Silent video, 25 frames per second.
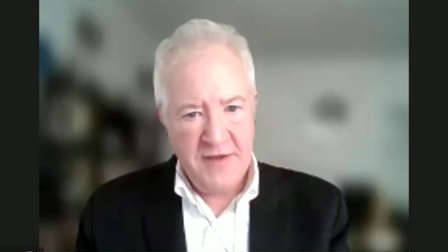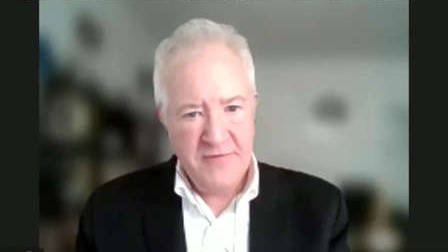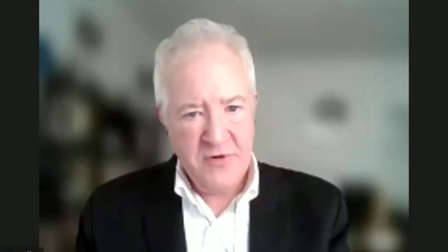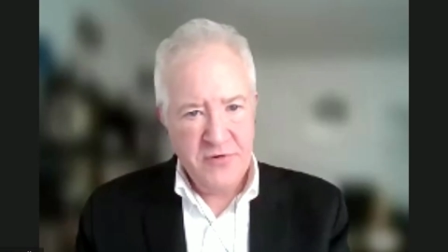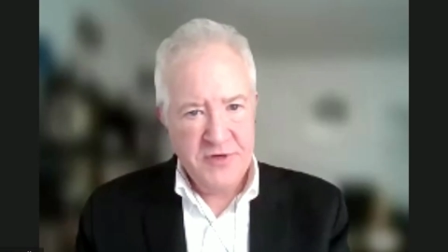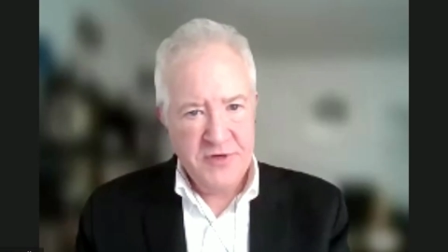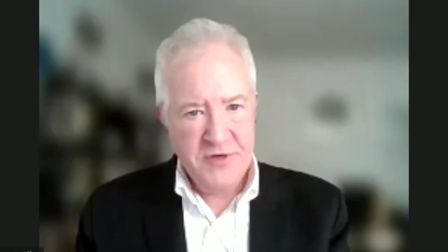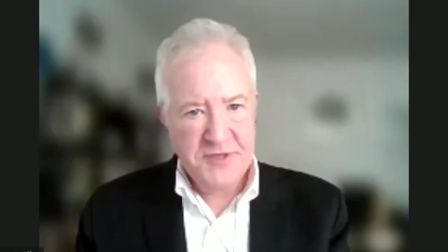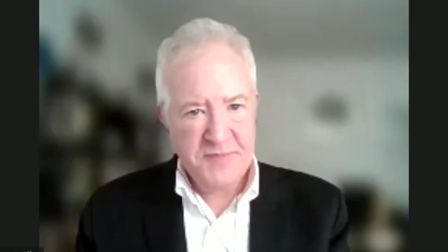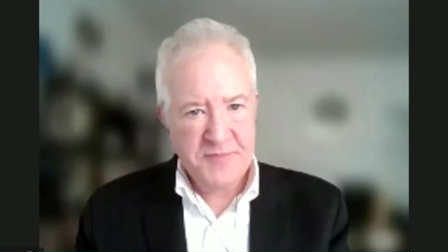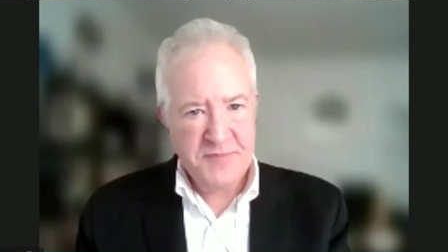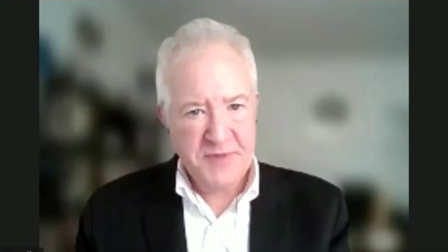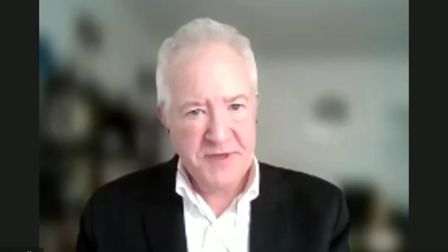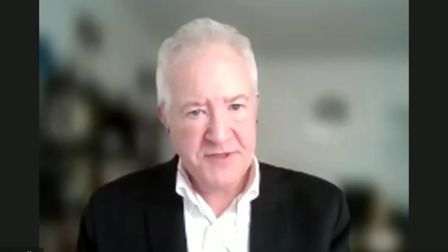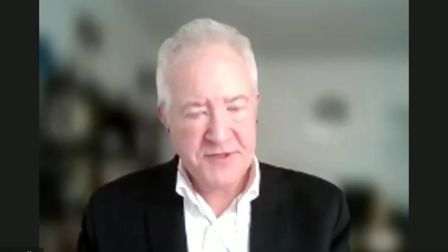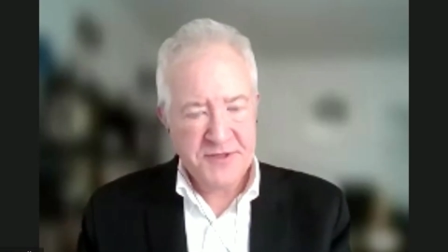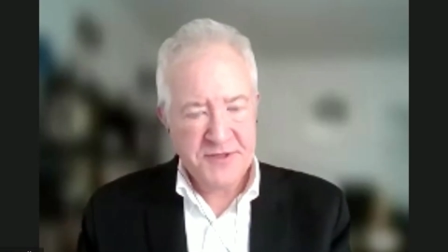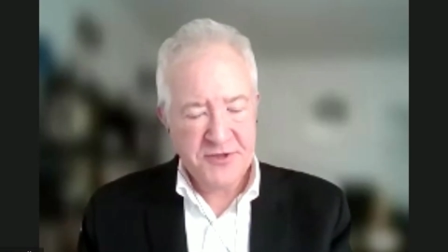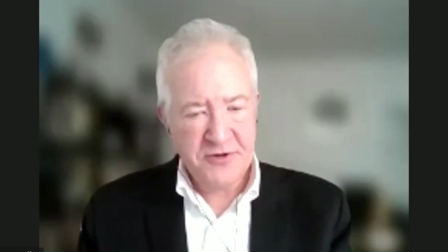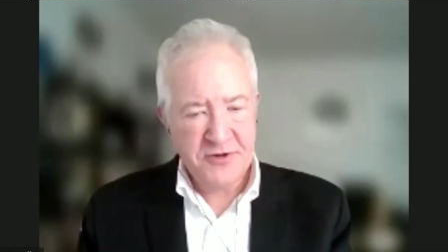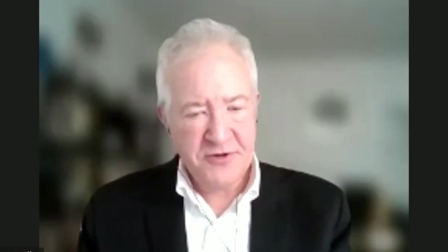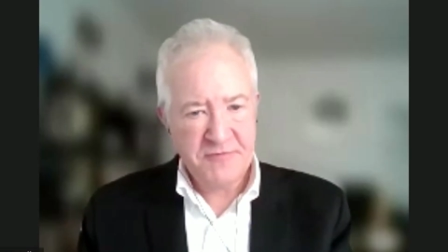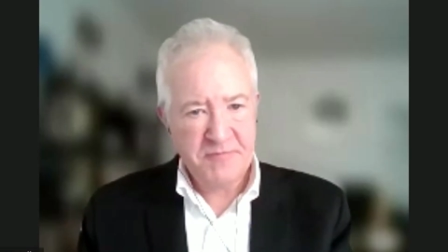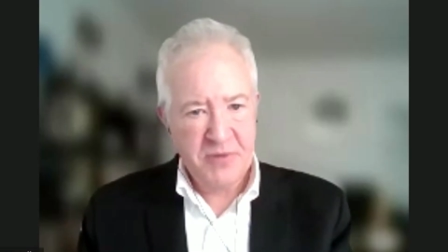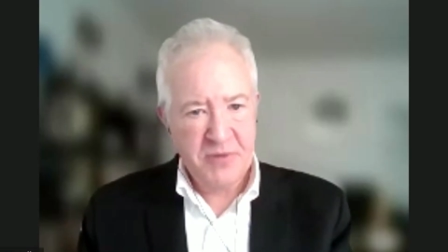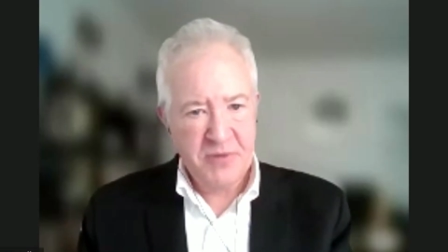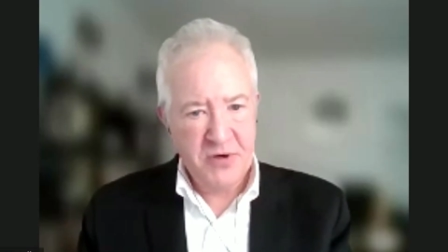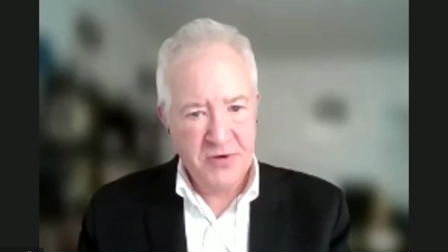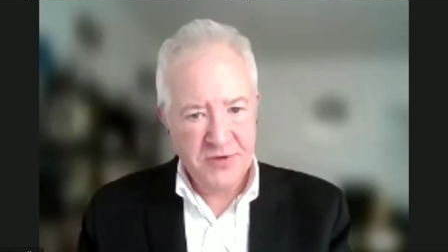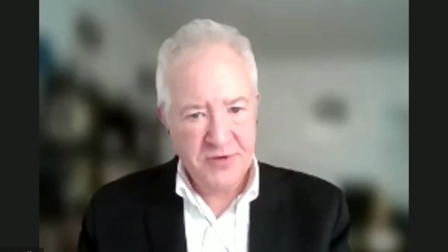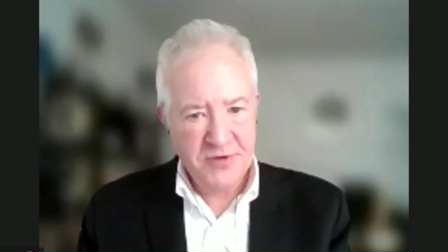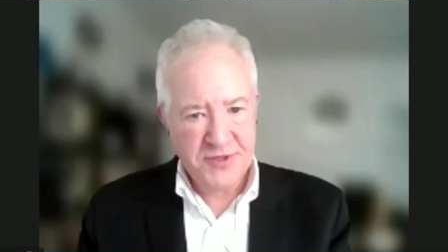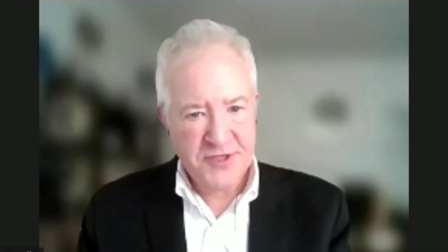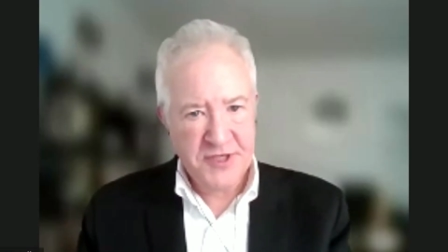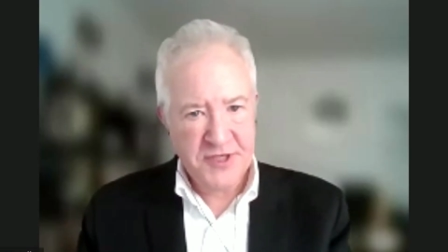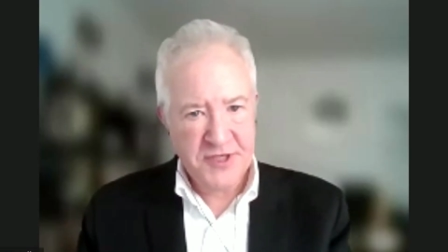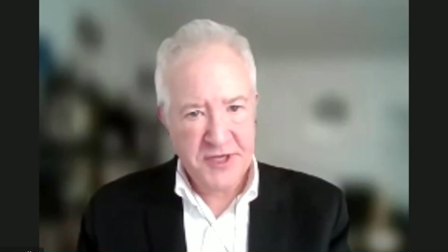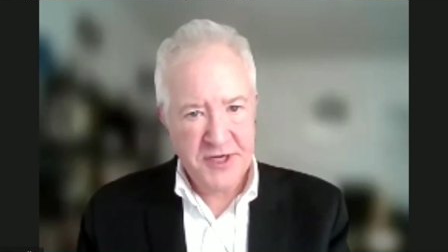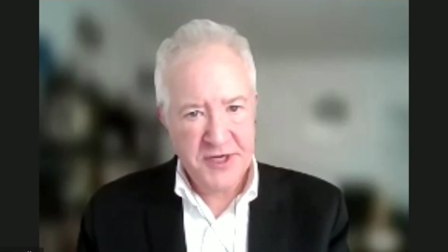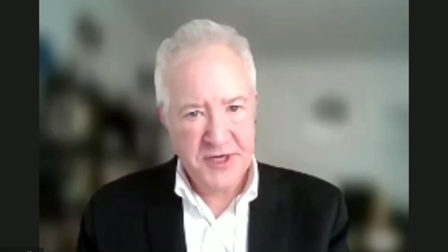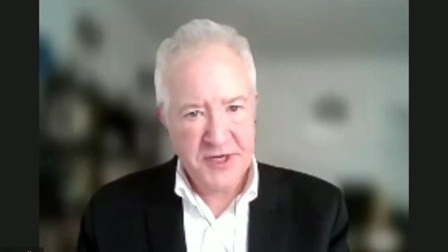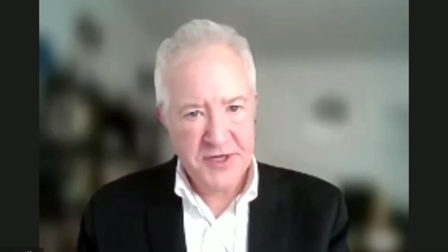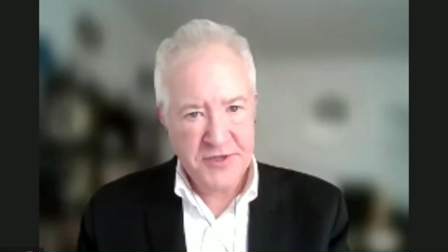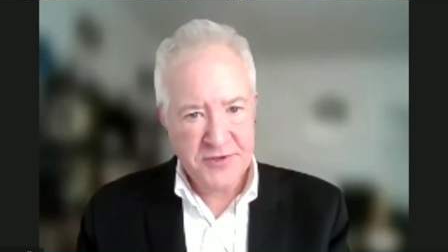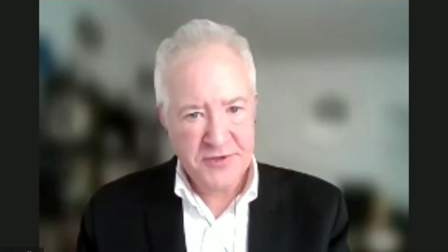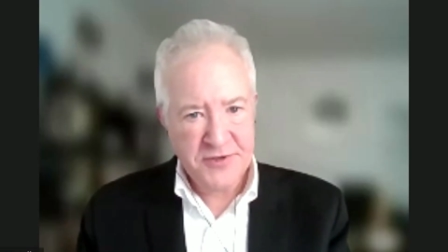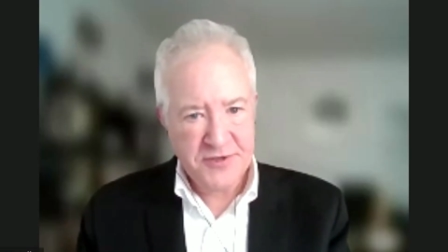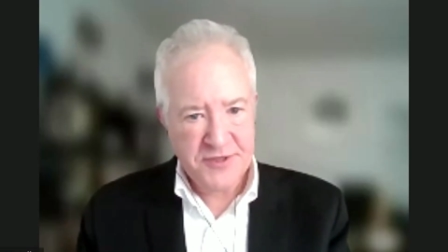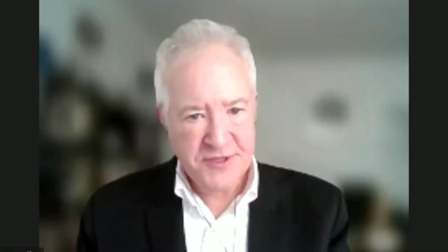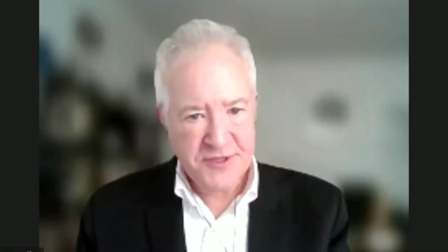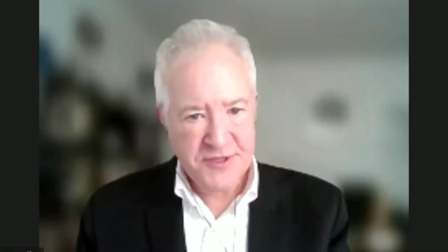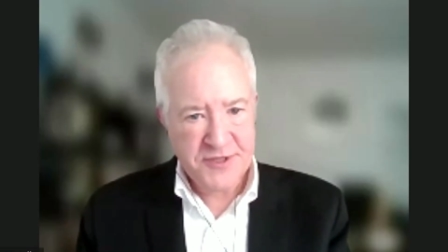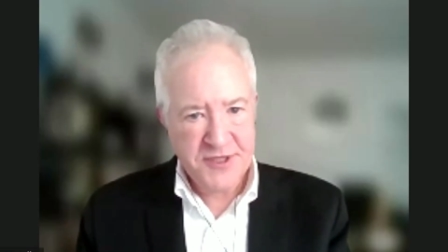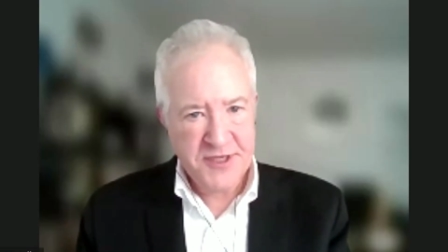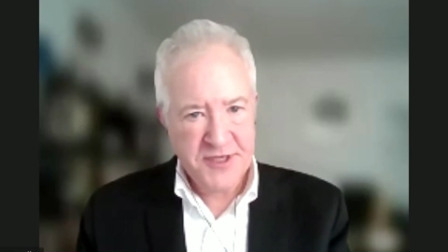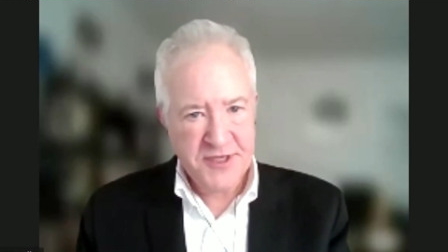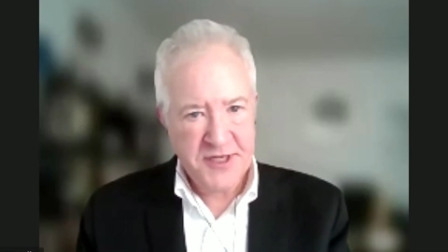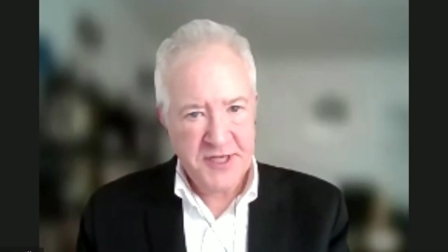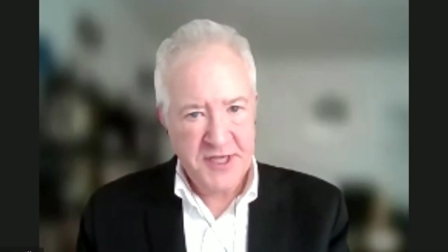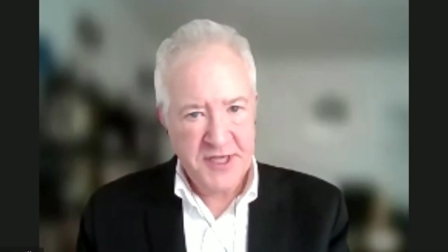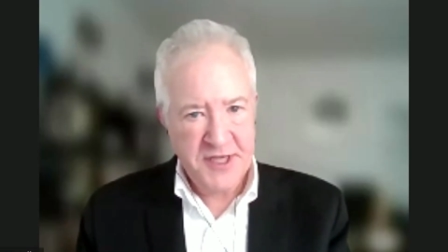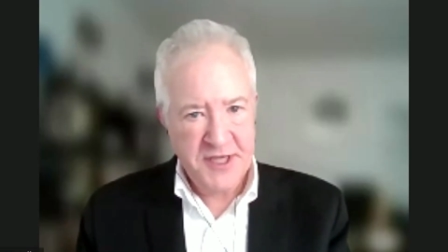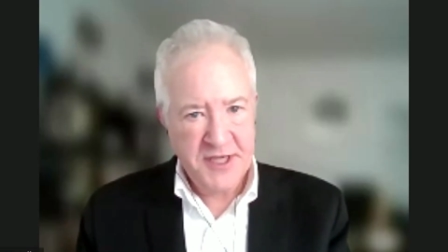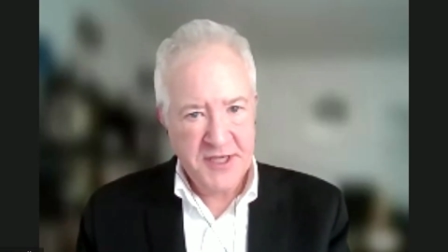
I've always been sort of personally interested